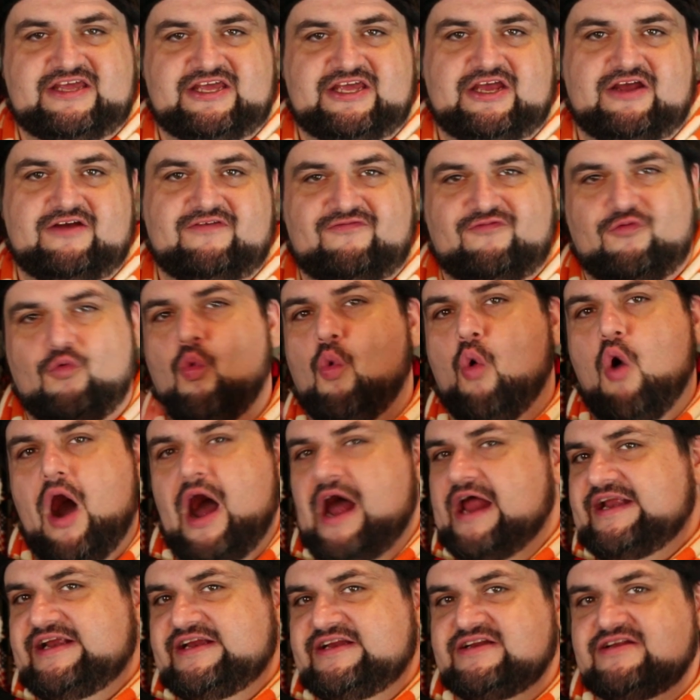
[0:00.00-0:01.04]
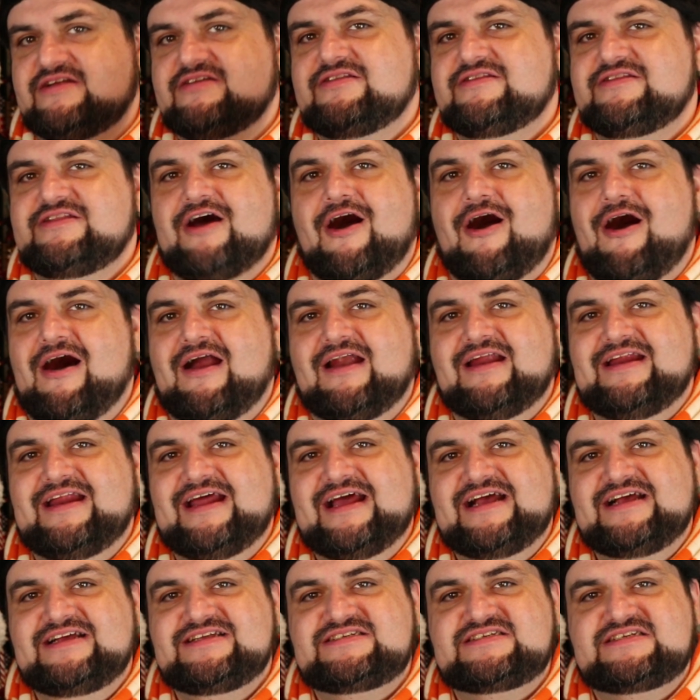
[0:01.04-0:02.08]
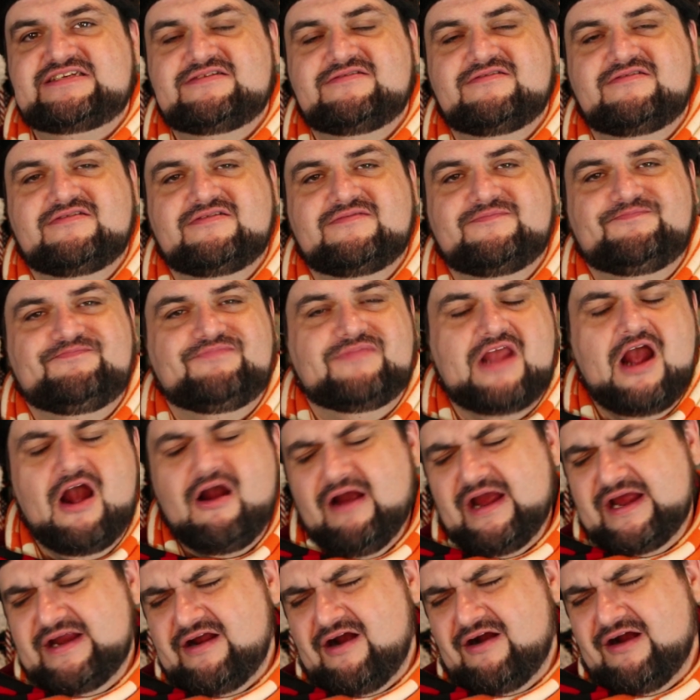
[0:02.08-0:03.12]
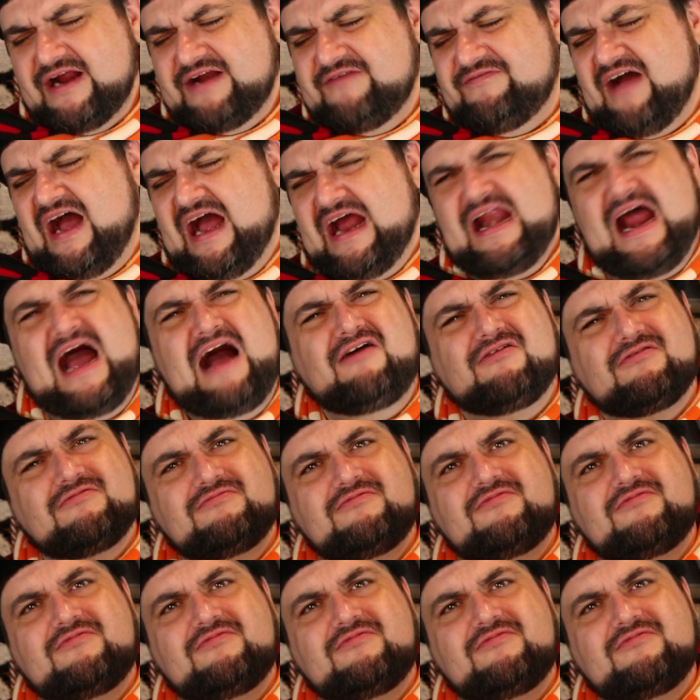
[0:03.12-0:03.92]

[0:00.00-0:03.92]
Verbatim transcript: you've won the holidays? Alright, alright, fine. I'll